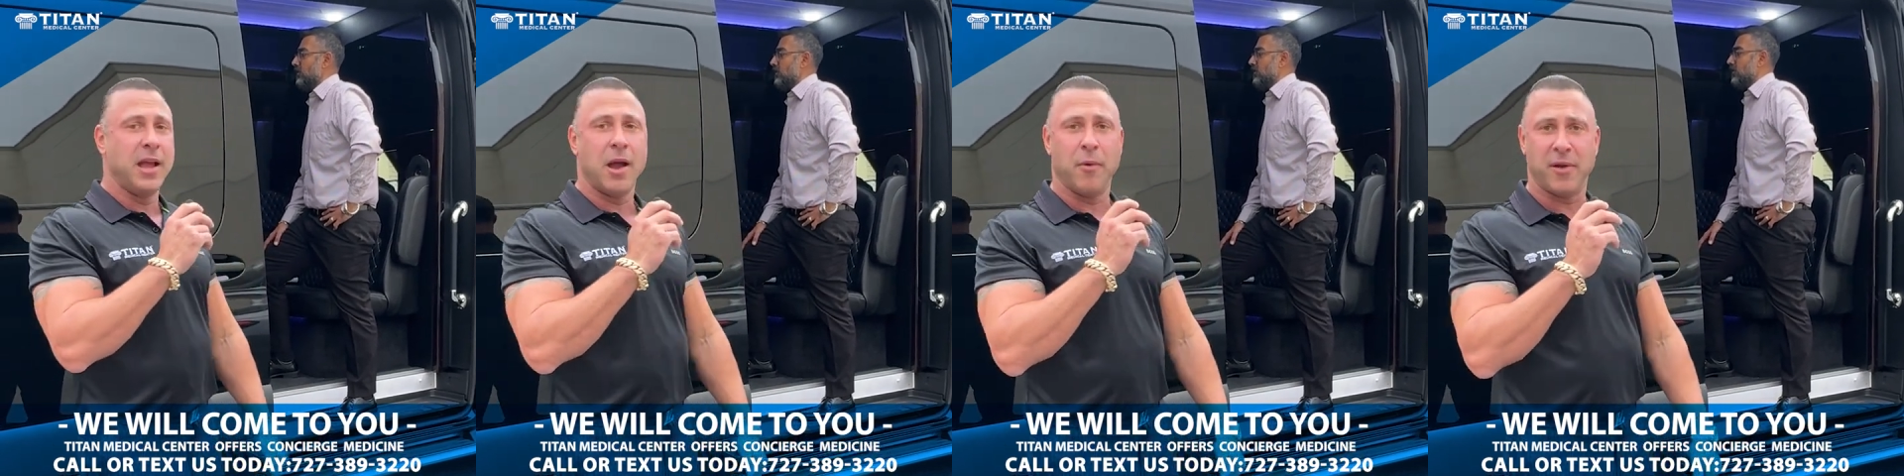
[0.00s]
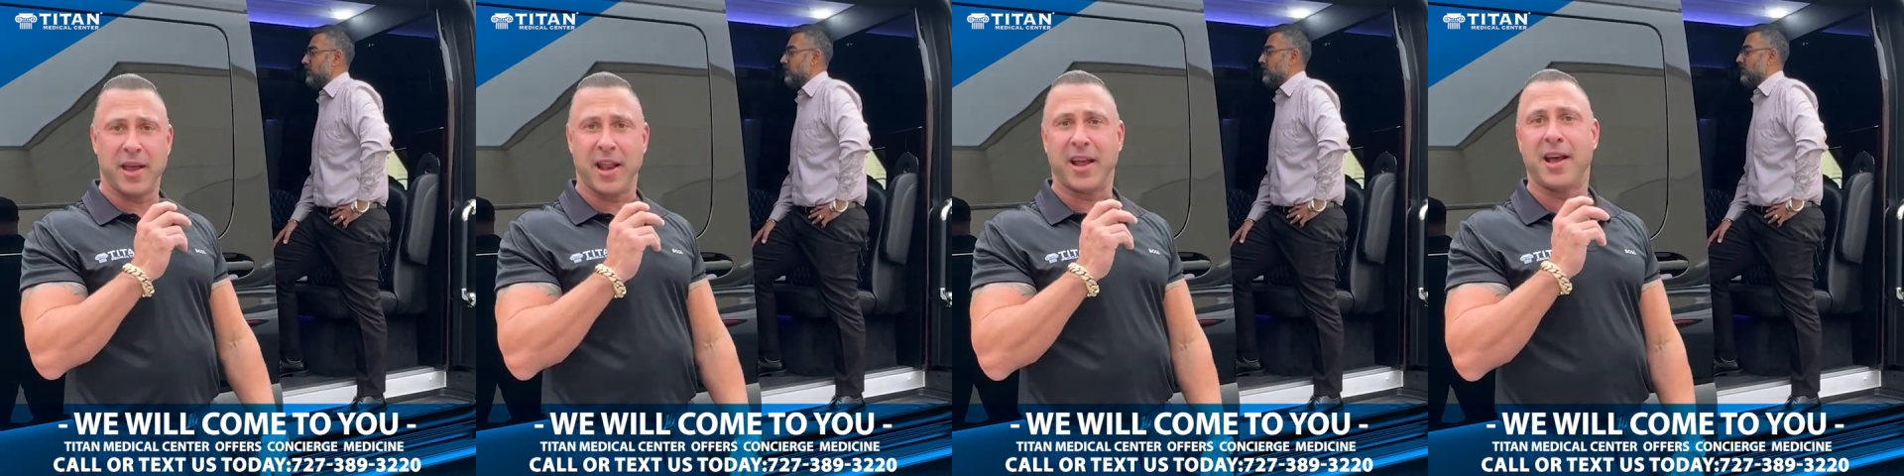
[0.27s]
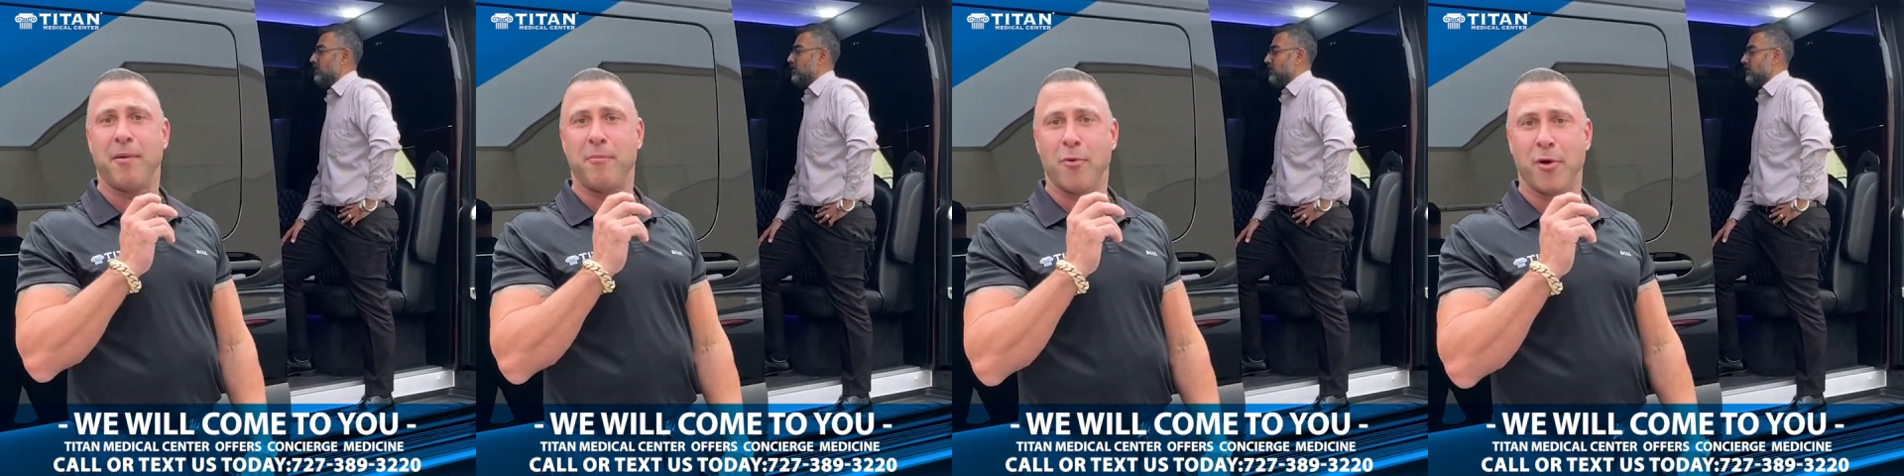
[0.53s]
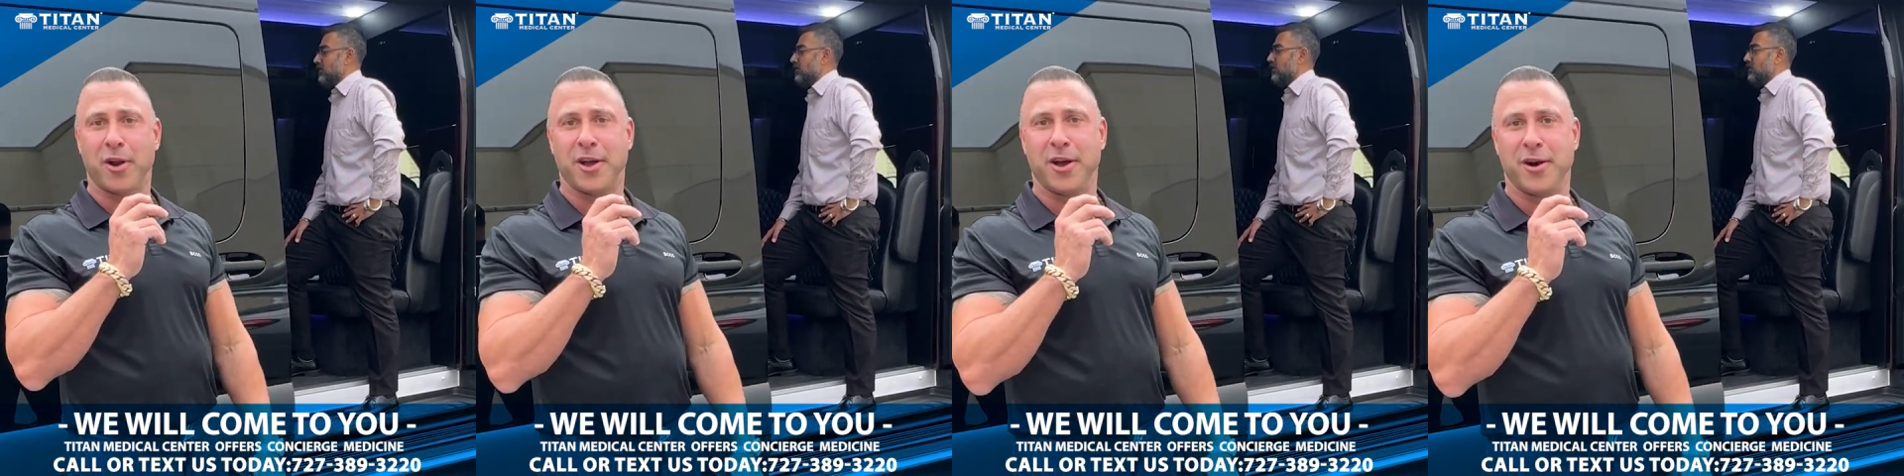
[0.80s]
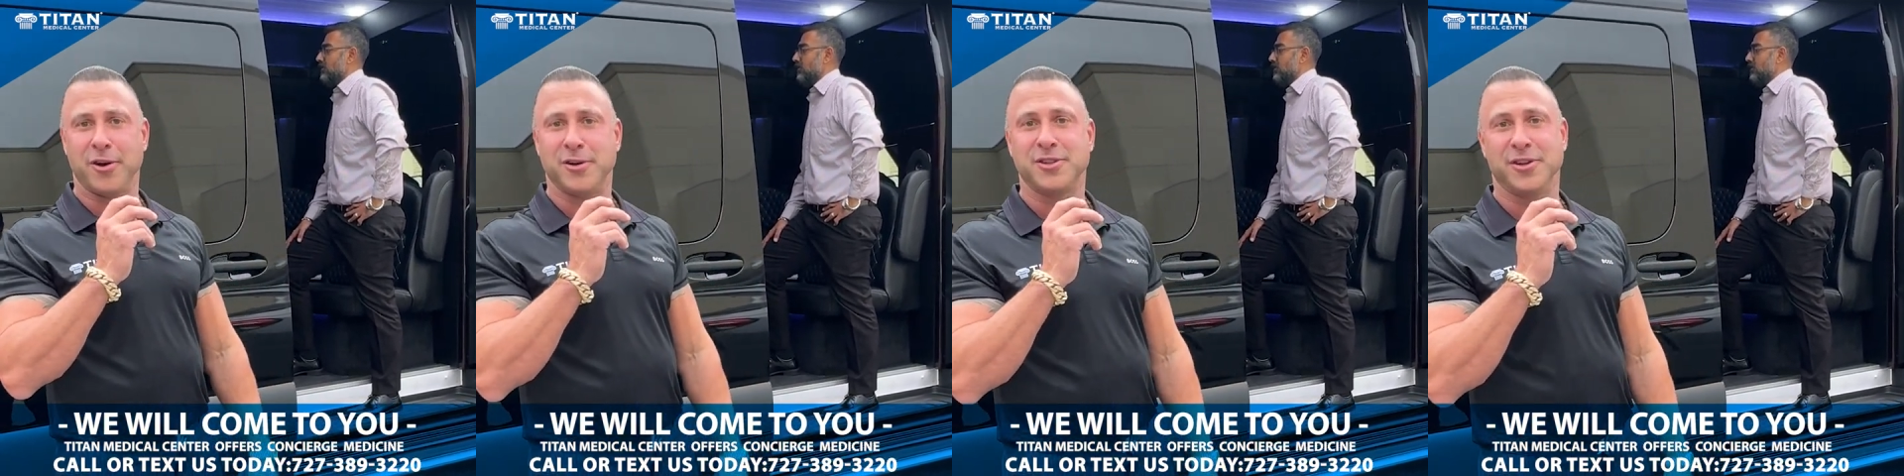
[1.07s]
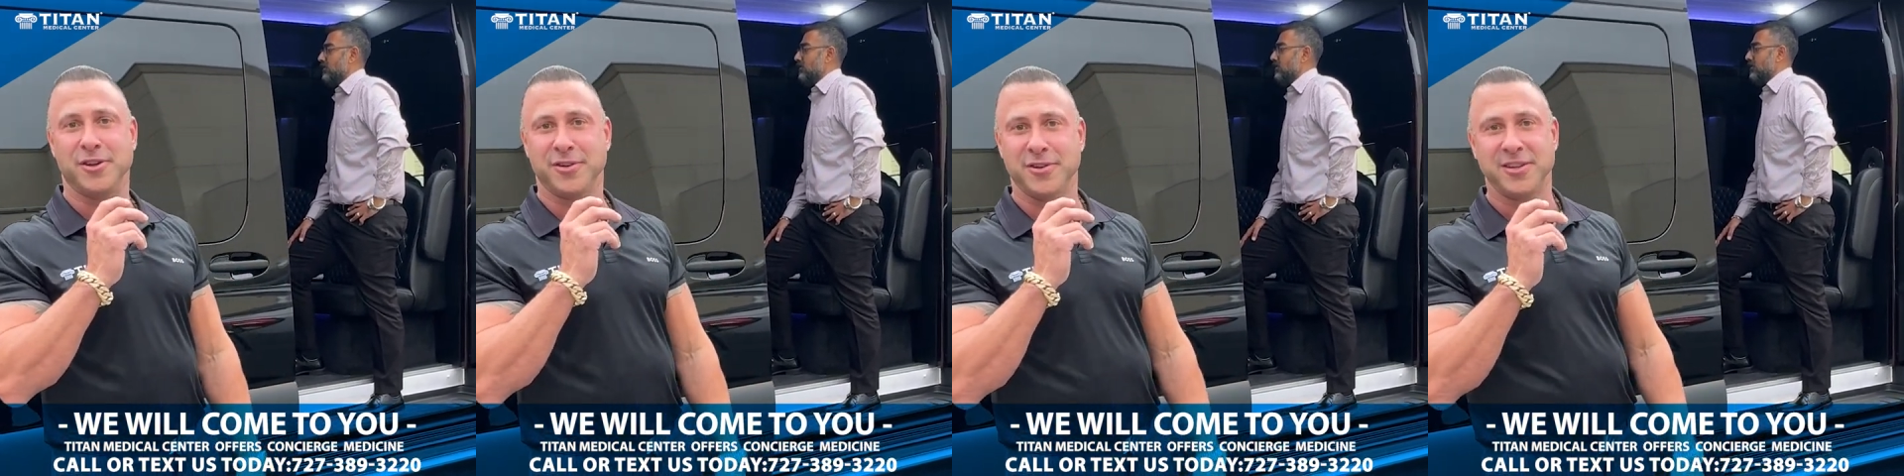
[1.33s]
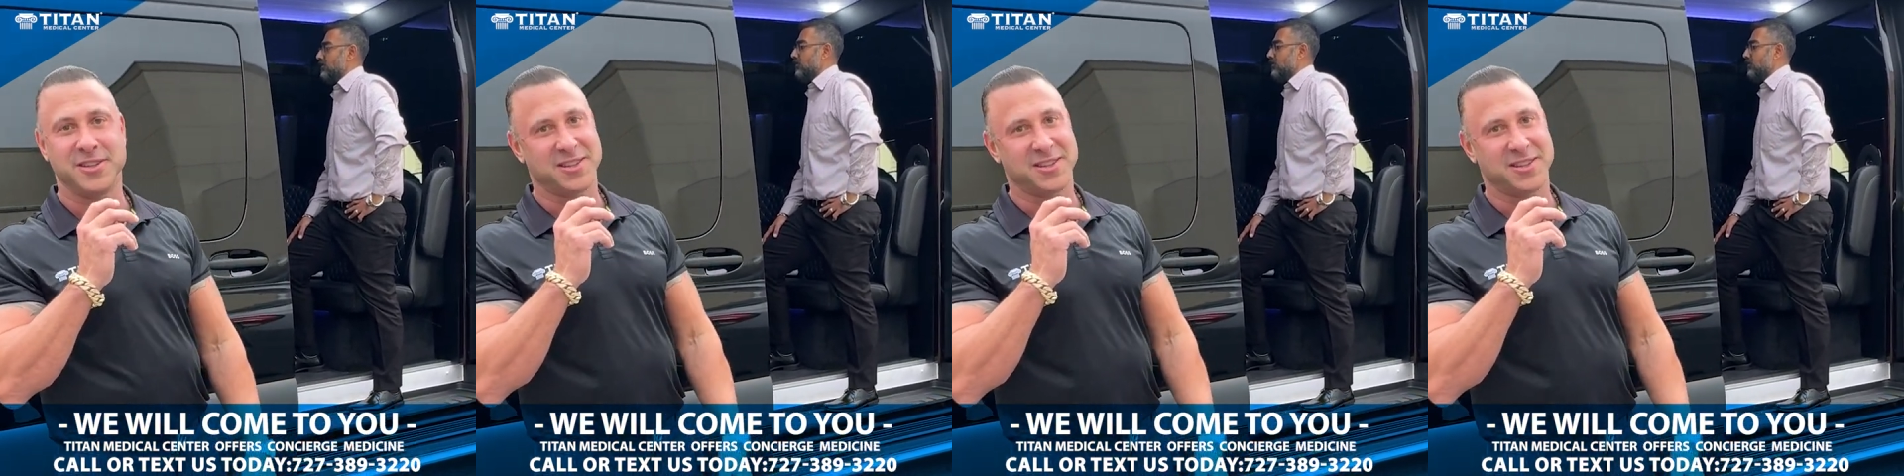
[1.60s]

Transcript: and we got a couple more to go. So